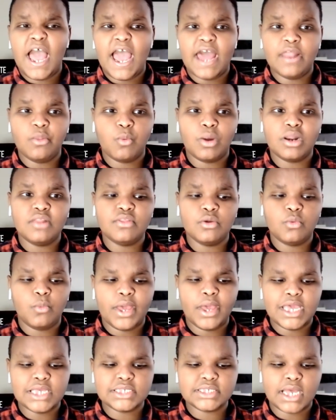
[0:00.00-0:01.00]
And one of the
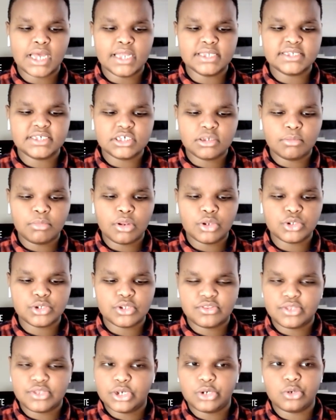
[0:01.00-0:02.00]
ways, and similar
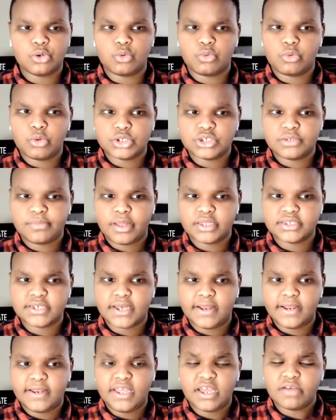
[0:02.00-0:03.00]
to Theodore
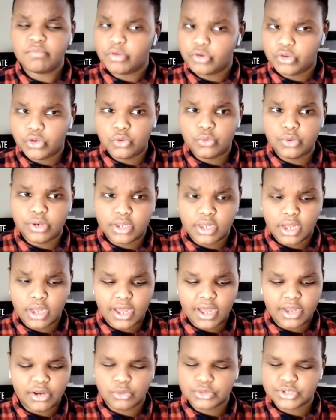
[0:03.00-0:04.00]
Roosevelt's idea of a New Deal,
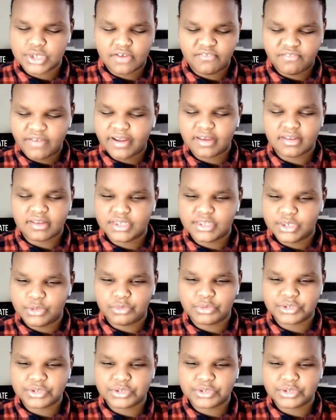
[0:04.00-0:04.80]
uh, no, sorry, Franklin D.